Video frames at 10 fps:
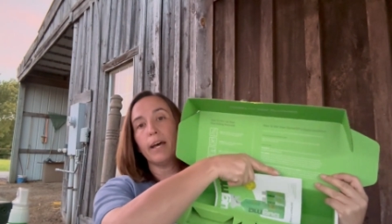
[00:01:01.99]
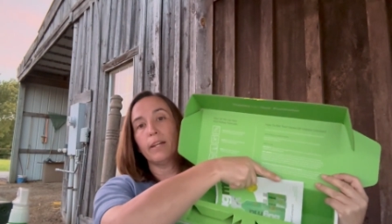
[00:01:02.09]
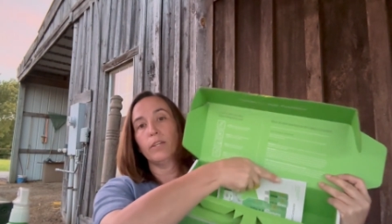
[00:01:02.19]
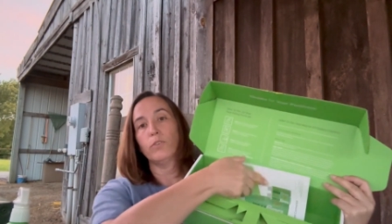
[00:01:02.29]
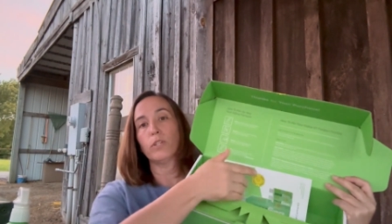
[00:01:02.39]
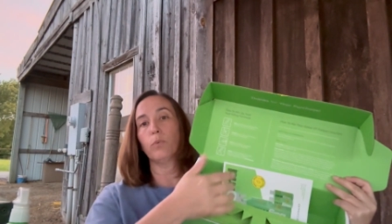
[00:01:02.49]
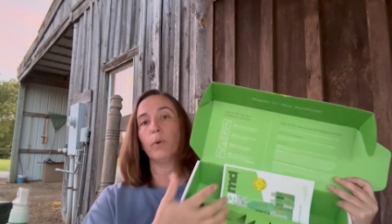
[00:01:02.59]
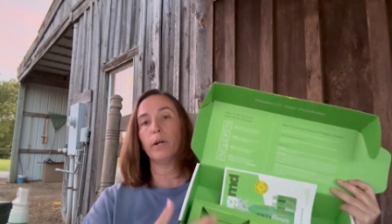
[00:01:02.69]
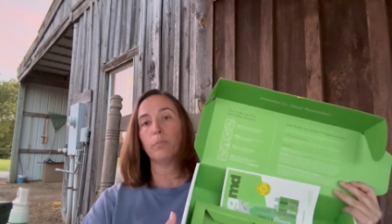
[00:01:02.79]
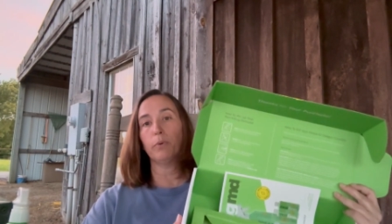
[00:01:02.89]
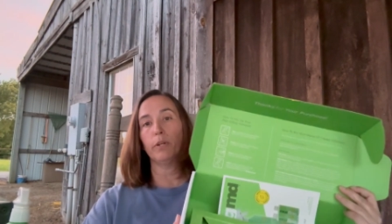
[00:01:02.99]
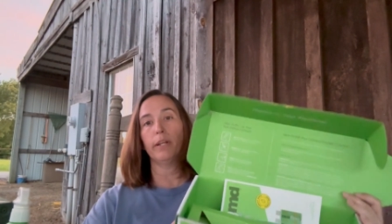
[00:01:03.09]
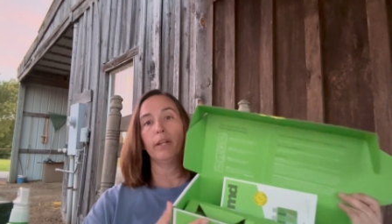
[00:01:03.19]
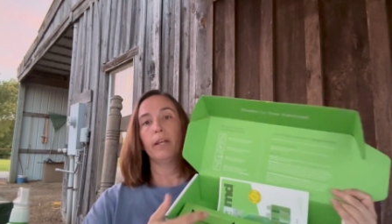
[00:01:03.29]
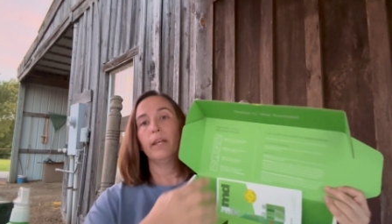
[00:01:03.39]
how to use it, where to put
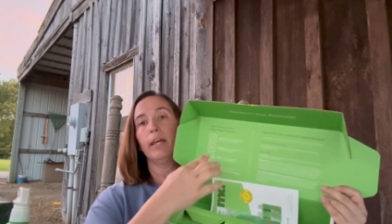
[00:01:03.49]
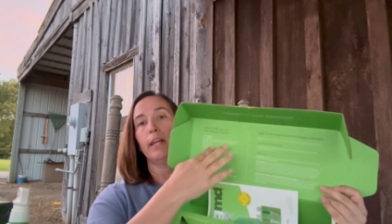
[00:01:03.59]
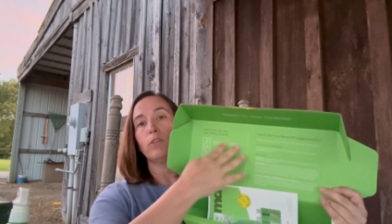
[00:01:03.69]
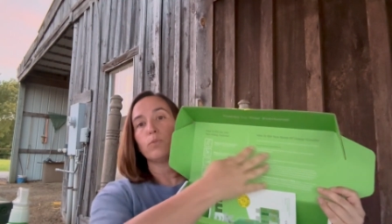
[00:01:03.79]
it, and as